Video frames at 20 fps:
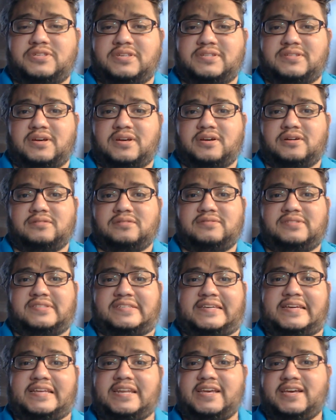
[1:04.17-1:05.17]
is a
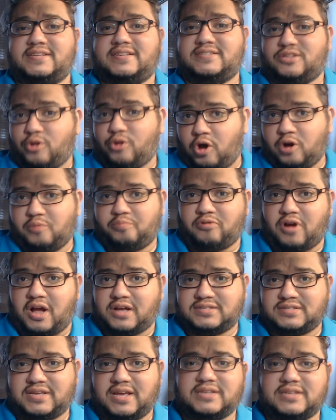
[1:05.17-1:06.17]
tedious, long
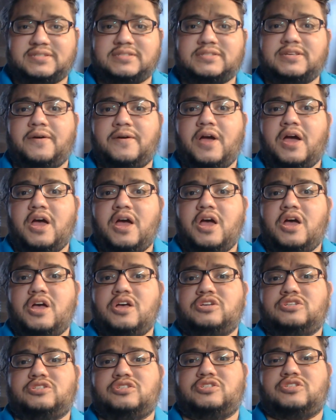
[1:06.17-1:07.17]
process.
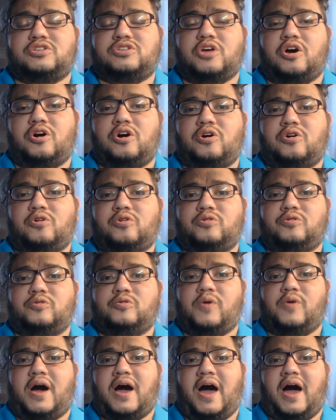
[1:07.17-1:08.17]

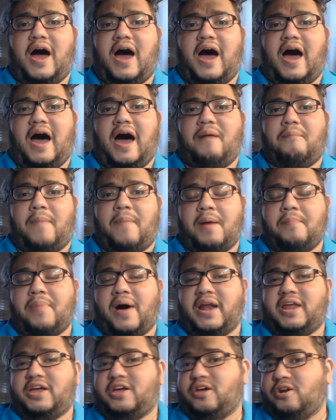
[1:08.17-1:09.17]
So my
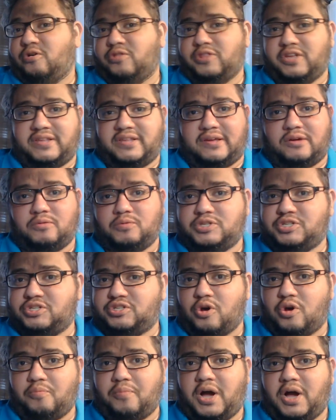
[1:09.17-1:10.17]
body could only deal with
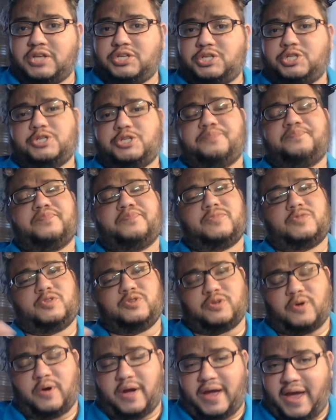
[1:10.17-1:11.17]
so much.
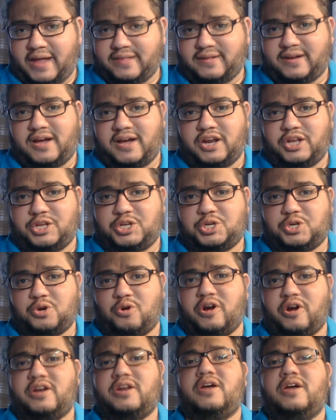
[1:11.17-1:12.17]
So I had to cut it
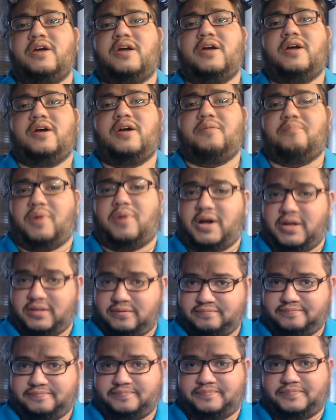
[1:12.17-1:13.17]
short. But
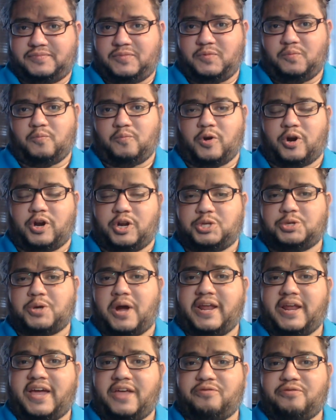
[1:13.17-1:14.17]
we're going to try to
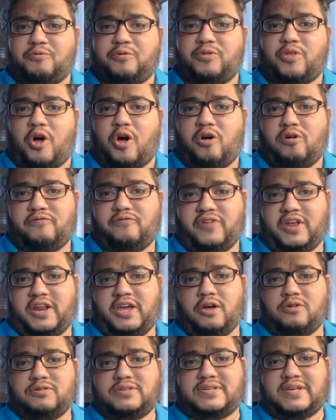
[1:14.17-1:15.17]
get through the whole
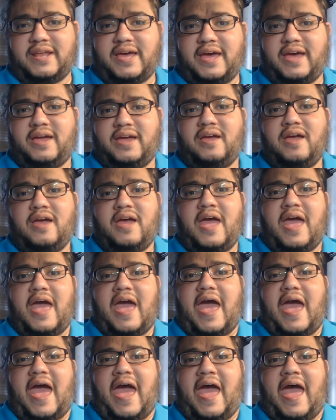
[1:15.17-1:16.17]
video today
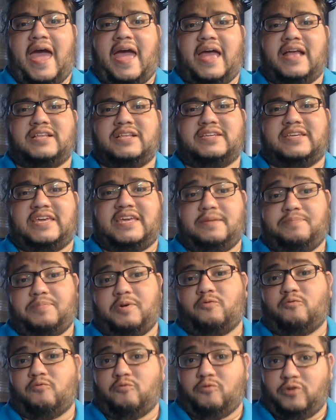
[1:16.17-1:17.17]
and keep it
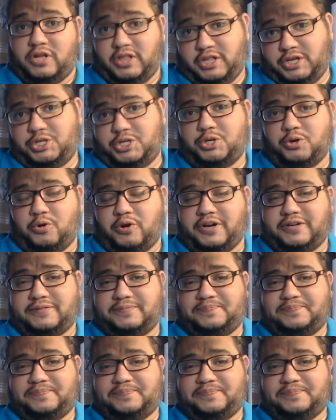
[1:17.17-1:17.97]
really short.